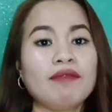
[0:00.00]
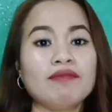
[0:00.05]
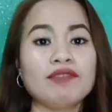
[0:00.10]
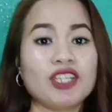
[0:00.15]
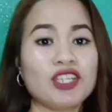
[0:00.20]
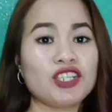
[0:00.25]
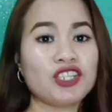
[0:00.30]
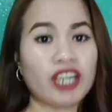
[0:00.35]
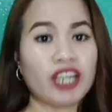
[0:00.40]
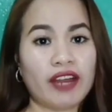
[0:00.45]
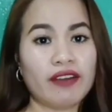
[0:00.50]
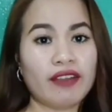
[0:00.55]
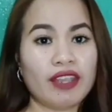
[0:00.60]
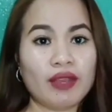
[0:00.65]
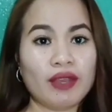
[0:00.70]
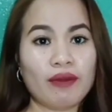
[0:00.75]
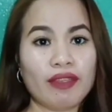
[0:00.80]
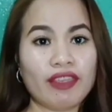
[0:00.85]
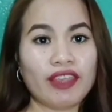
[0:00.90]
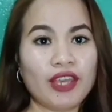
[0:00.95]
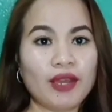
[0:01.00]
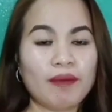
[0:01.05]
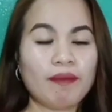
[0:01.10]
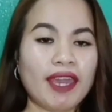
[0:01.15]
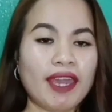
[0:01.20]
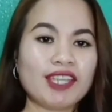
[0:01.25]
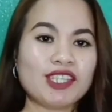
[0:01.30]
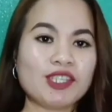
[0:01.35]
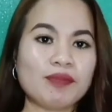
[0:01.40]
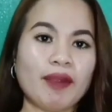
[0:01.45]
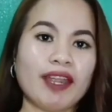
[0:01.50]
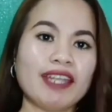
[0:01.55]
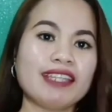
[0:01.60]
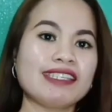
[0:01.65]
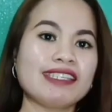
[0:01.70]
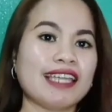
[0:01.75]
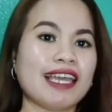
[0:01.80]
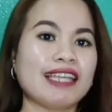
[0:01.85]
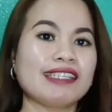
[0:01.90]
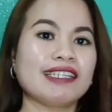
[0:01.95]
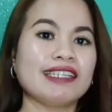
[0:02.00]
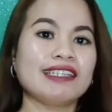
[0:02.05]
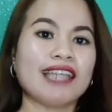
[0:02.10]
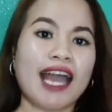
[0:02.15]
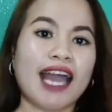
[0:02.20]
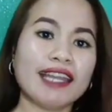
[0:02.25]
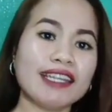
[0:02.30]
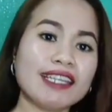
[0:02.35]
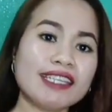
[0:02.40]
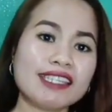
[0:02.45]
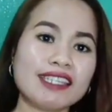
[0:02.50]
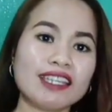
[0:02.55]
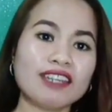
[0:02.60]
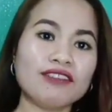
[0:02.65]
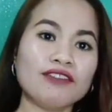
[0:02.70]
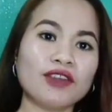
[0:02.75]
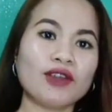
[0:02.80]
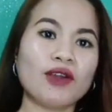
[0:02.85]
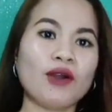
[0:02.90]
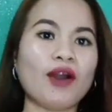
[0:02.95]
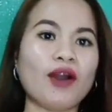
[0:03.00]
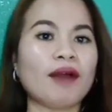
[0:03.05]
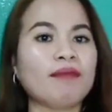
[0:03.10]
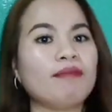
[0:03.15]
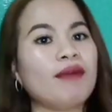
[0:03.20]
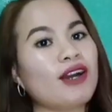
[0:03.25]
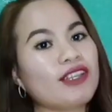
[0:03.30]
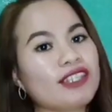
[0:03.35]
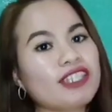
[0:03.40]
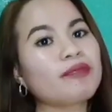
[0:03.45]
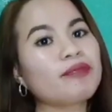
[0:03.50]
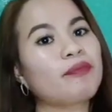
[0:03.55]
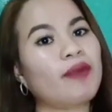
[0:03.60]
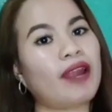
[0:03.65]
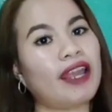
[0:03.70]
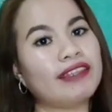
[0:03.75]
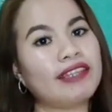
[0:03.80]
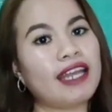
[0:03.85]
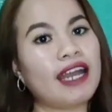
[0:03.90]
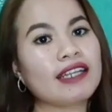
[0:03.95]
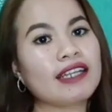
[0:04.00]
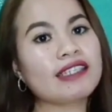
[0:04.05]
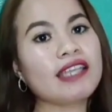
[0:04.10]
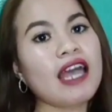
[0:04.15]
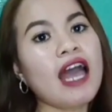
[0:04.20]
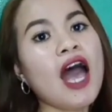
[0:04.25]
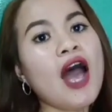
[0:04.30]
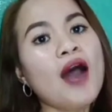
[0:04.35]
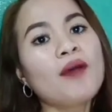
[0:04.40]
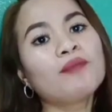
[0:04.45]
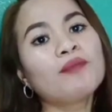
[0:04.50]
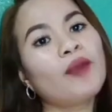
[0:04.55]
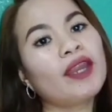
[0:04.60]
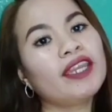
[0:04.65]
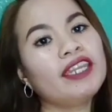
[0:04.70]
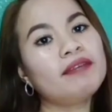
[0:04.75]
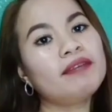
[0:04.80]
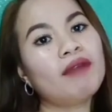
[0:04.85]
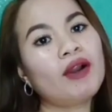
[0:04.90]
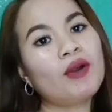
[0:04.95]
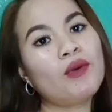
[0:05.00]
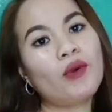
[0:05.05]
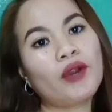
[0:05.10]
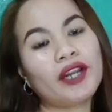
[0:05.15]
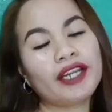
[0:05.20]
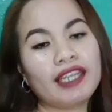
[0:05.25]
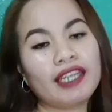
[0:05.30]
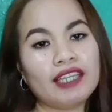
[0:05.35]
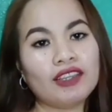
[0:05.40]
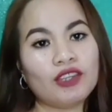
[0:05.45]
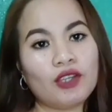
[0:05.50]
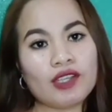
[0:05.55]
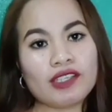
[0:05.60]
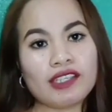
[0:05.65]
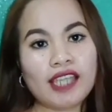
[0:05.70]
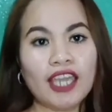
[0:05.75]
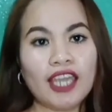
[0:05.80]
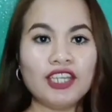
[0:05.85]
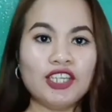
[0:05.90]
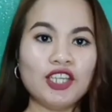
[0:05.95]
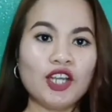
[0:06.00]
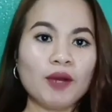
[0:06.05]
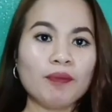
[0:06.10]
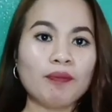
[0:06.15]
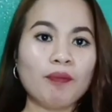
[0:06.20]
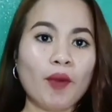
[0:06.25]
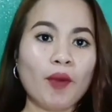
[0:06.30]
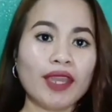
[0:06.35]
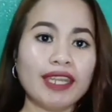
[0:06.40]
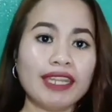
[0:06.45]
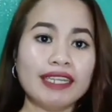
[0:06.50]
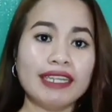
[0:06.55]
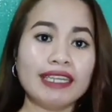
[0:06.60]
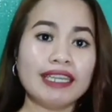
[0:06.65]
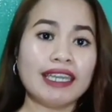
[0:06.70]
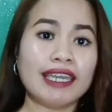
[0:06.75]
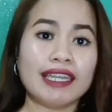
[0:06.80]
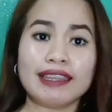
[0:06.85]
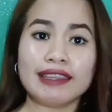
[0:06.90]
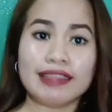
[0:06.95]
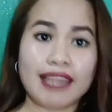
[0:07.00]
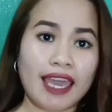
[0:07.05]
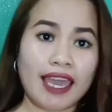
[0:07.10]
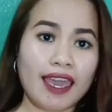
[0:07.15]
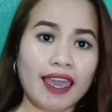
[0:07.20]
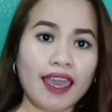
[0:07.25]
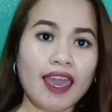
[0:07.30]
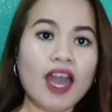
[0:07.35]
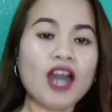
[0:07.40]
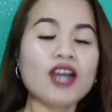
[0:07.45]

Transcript: I'm just sharing with you my experiences and honest review ko about the products. Pwedeng mag-work ito sa inyo, pwede ding hindi.